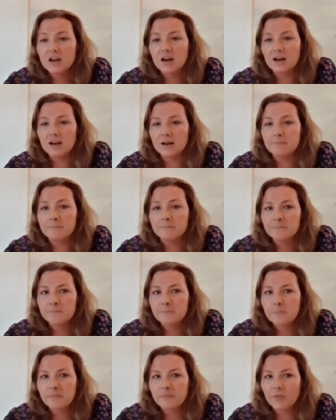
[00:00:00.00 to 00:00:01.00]
Um,
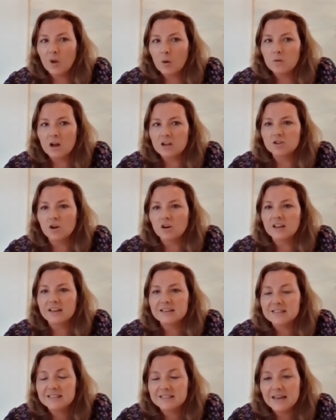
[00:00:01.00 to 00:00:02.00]
we're not
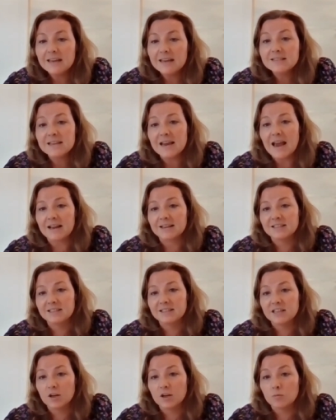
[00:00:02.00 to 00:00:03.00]
talking estate
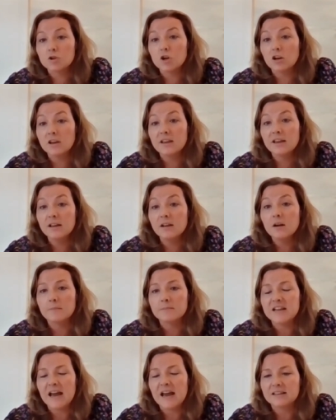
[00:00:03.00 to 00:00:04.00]
taxes here. We're talking
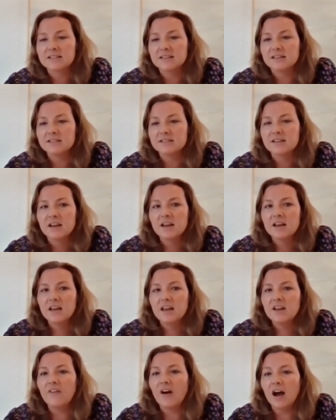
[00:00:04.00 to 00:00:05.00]
income taxes.
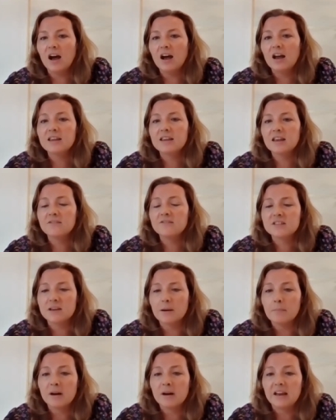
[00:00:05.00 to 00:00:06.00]
If I give
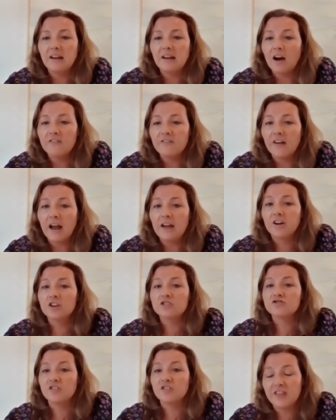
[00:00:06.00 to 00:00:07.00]
somebody a five
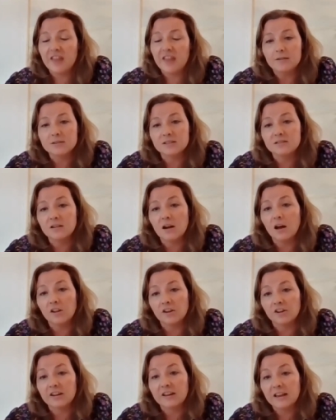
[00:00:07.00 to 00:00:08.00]
hundred thousand
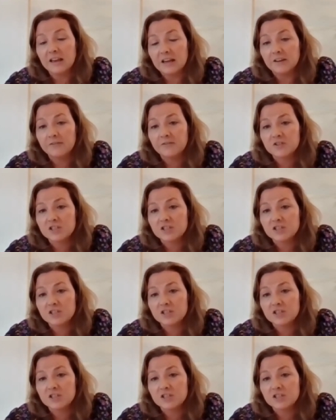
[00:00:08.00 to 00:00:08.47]
dollar gift